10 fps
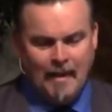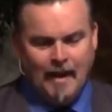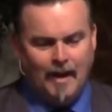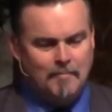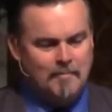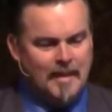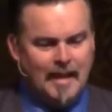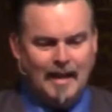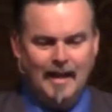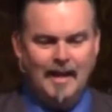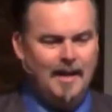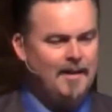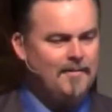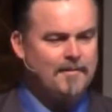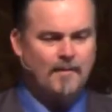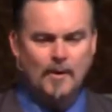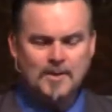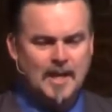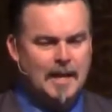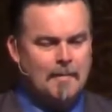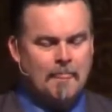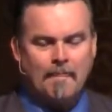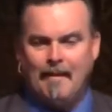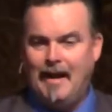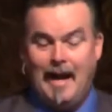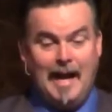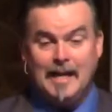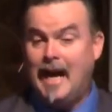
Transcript: Um, folks, I,